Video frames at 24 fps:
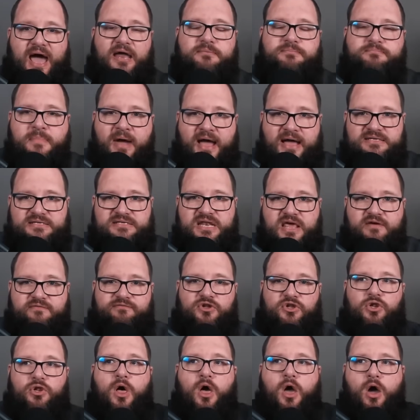at max
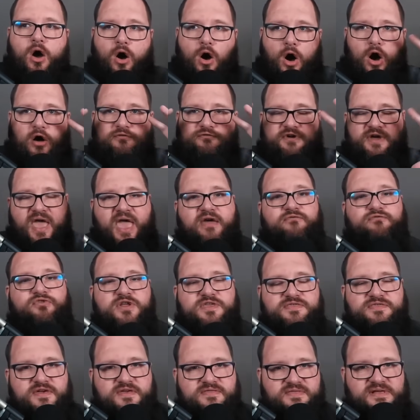level of
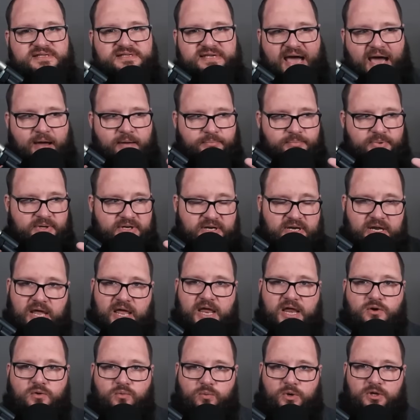everything that's happened
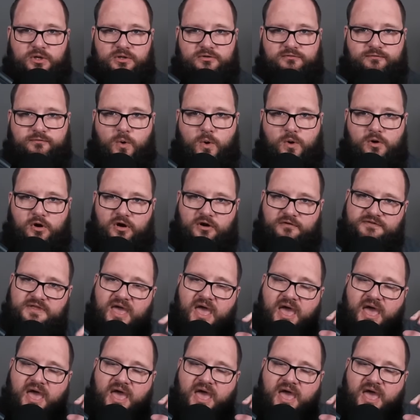in World of Warcraft.